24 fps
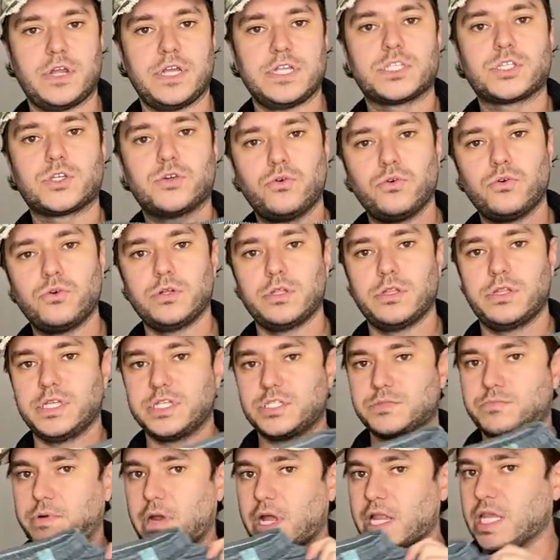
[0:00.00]
It's cool and this
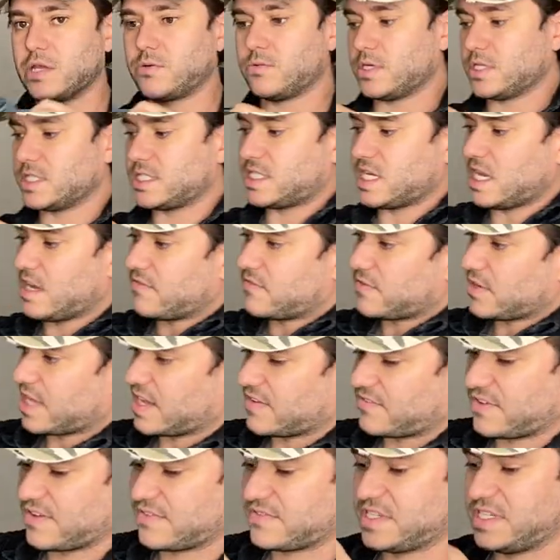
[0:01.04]
probably will sell for like
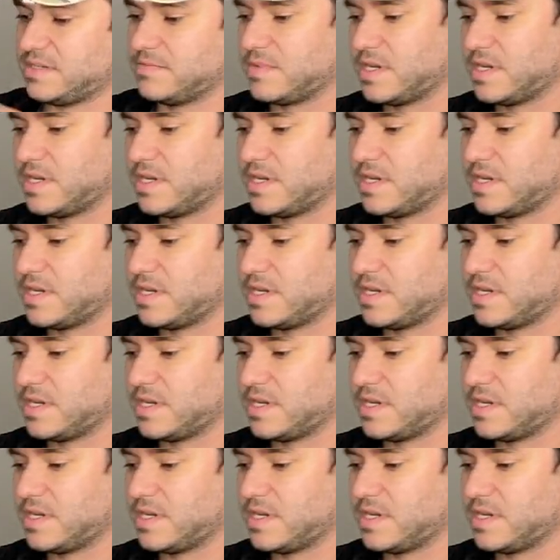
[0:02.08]
15